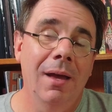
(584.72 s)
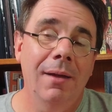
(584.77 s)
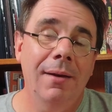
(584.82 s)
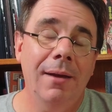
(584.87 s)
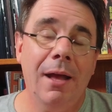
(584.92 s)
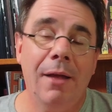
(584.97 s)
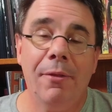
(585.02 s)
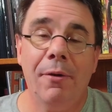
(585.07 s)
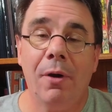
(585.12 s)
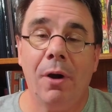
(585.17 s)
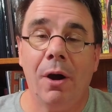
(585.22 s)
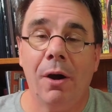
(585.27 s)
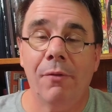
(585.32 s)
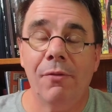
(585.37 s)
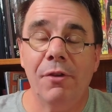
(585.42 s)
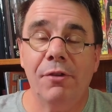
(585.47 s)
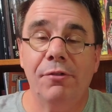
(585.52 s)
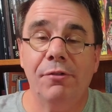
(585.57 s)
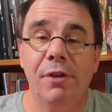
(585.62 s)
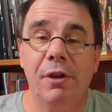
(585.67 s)
Now, there are
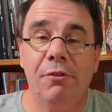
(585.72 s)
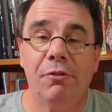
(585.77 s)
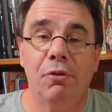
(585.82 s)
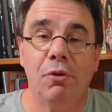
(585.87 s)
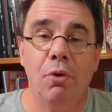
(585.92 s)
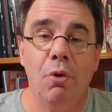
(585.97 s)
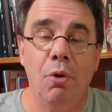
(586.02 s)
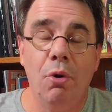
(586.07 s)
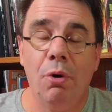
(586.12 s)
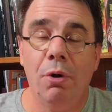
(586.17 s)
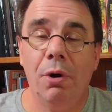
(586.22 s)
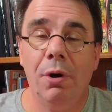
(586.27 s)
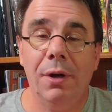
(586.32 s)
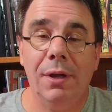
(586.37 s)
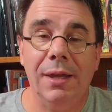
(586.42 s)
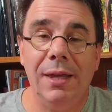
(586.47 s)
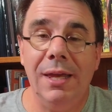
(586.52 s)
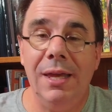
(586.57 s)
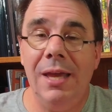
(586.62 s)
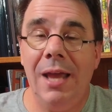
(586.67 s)
the six core
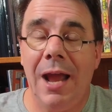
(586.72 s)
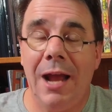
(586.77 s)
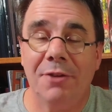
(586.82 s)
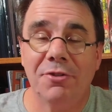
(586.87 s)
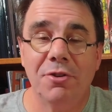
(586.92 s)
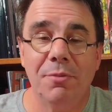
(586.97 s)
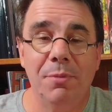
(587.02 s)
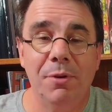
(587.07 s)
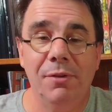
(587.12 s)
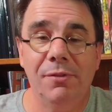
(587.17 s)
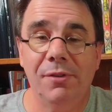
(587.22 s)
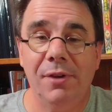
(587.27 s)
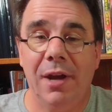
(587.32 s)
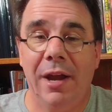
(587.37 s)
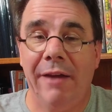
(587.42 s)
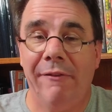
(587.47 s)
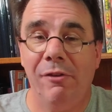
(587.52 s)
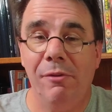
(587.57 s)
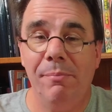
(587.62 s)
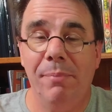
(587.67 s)
key attributes that
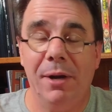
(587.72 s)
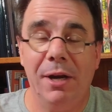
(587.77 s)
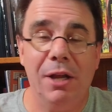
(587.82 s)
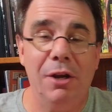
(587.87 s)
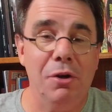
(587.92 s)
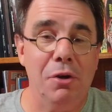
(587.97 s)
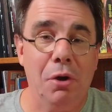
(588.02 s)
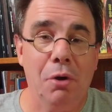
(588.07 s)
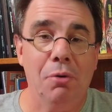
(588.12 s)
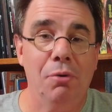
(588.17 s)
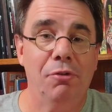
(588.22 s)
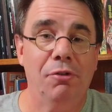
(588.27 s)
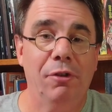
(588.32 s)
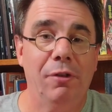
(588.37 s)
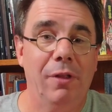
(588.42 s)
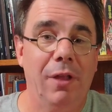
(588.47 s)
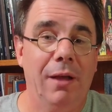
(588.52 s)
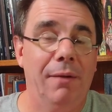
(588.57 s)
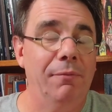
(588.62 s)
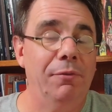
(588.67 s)
everybody knows
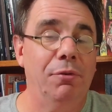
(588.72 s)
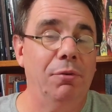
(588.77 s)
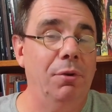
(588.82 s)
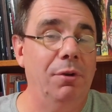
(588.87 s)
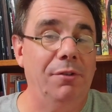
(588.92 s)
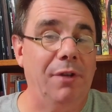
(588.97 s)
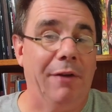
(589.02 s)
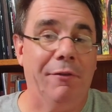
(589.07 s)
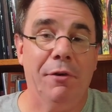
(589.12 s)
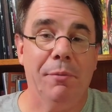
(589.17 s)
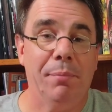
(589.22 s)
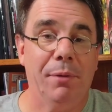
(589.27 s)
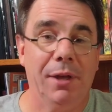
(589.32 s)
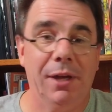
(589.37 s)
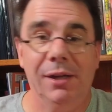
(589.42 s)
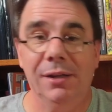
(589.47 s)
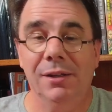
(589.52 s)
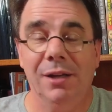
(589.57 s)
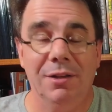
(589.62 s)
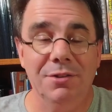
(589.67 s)
and loves who has ever
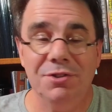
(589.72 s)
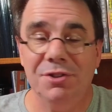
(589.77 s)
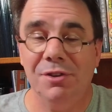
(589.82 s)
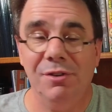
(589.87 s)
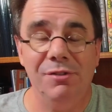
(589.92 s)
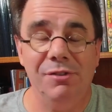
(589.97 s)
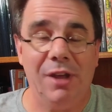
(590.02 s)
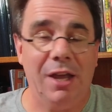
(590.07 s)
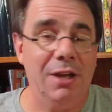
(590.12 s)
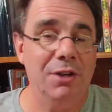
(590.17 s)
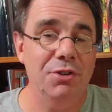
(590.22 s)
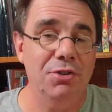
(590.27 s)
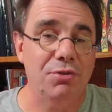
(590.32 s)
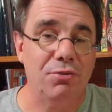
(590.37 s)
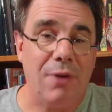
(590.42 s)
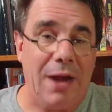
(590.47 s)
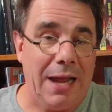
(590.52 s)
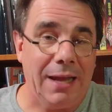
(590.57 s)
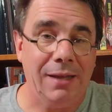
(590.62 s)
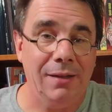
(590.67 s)
played Dungeons and
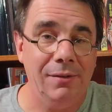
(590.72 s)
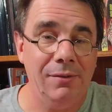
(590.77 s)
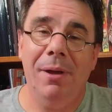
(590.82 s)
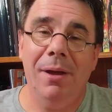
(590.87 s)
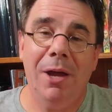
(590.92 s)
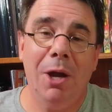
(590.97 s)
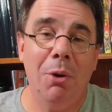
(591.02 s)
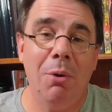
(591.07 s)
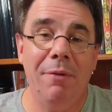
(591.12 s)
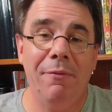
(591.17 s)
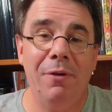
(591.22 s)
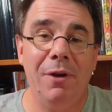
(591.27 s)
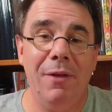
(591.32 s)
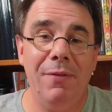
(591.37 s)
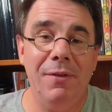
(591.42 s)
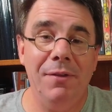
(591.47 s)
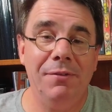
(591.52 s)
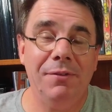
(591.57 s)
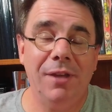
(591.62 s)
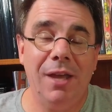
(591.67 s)
Dragons. However, in
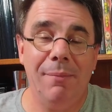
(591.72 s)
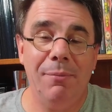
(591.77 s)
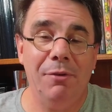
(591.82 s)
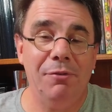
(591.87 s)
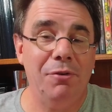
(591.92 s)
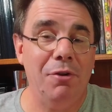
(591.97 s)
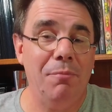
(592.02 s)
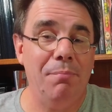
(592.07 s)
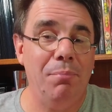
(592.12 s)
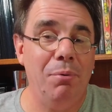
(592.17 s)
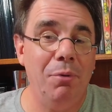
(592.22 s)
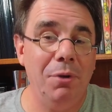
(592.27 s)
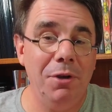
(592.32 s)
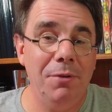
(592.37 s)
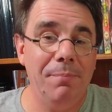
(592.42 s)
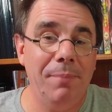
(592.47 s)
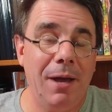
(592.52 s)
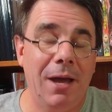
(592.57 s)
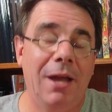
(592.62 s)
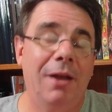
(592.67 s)
this game, there's no
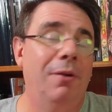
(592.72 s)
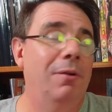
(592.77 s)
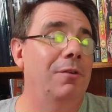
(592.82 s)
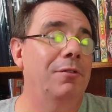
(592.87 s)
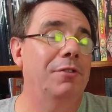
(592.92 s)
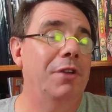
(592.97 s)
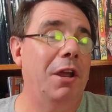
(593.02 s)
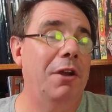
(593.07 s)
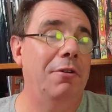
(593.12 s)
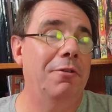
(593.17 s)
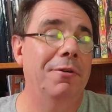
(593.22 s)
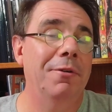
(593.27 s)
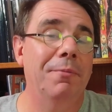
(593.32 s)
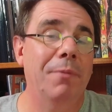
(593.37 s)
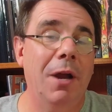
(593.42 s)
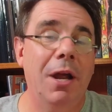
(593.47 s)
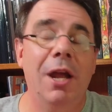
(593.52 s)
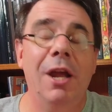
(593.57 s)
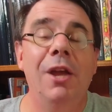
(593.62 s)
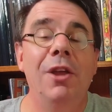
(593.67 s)
point buy or standard
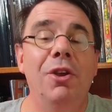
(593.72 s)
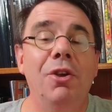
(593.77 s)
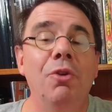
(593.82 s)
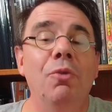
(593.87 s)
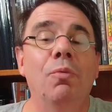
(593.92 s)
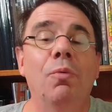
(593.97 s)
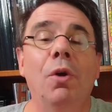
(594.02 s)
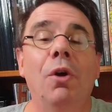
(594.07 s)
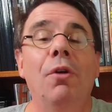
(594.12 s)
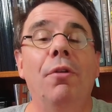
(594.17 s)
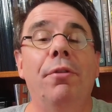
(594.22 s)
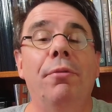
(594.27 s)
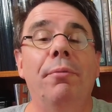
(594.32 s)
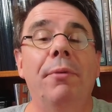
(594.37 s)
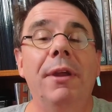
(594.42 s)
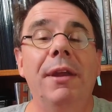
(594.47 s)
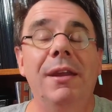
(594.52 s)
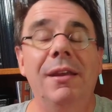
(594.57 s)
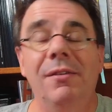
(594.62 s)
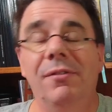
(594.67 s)
array. You roll
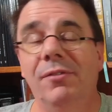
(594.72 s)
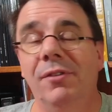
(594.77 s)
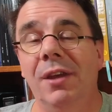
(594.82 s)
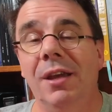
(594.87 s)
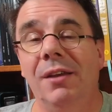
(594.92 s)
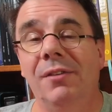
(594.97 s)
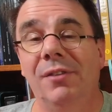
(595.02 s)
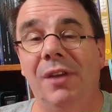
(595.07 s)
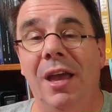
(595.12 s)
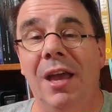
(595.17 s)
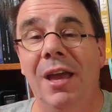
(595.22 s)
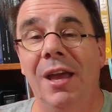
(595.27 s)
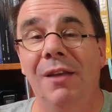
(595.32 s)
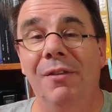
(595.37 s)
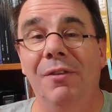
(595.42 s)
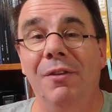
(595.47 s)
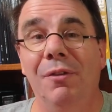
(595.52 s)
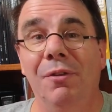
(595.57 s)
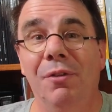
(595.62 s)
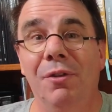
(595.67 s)
3d6,
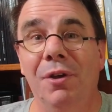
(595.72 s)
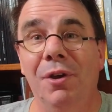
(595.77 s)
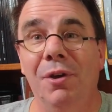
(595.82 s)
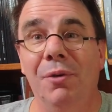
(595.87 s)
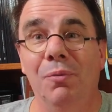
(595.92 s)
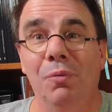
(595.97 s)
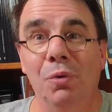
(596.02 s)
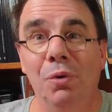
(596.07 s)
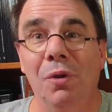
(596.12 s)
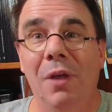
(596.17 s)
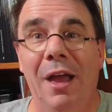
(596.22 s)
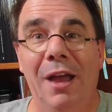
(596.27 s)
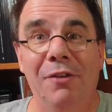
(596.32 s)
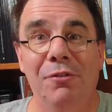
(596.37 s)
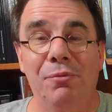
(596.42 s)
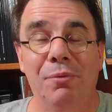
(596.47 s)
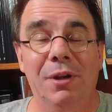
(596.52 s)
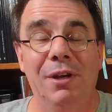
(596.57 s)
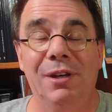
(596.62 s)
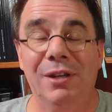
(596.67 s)
and the rule
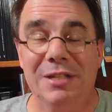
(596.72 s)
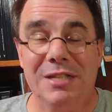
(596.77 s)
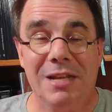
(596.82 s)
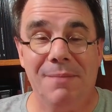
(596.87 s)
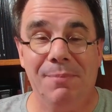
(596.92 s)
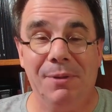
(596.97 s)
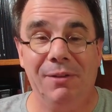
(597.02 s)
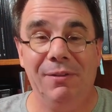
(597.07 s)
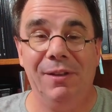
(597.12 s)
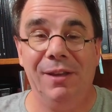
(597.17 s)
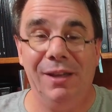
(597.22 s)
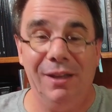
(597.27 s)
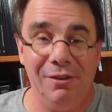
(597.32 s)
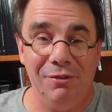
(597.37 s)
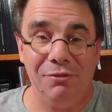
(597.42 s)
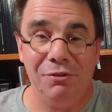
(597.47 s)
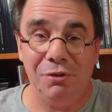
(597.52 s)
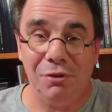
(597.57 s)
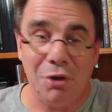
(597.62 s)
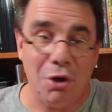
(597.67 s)
as written typically
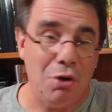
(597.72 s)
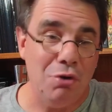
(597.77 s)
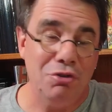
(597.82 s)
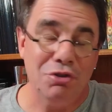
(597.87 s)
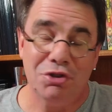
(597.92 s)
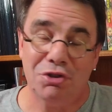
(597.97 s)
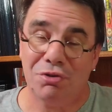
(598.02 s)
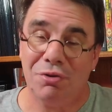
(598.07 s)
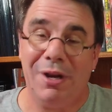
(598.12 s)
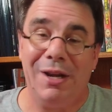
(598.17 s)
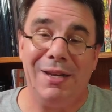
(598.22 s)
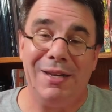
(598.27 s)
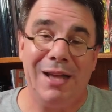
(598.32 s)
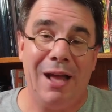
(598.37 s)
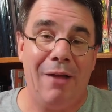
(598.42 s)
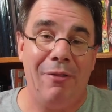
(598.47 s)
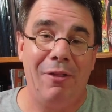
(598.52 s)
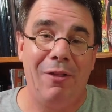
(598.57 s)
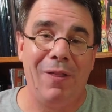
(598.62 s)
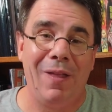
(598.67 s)
is to go straight
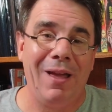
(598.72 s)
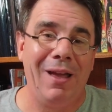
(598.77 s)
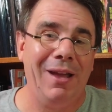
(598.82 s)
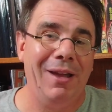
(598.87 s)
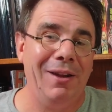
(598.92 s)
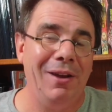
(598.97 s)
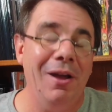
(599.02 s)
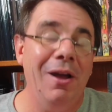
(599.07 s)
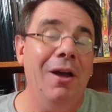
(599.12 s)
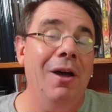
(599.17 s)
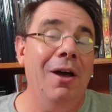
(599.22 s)
down the line.